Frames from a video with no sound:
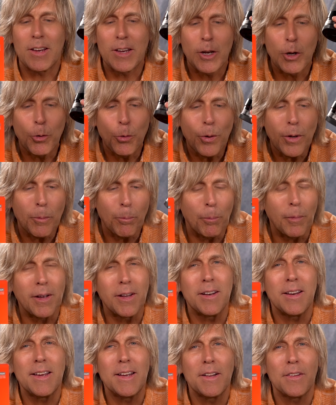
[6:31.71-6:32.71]

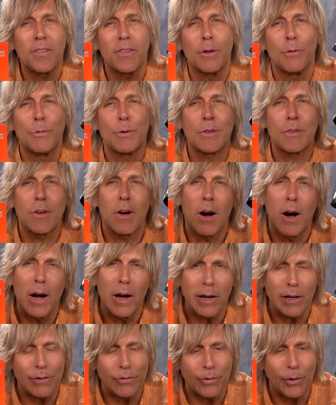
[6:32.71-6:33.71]
equipment, it's the
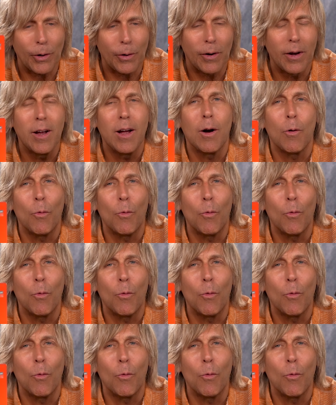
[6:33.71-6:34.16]
photographer.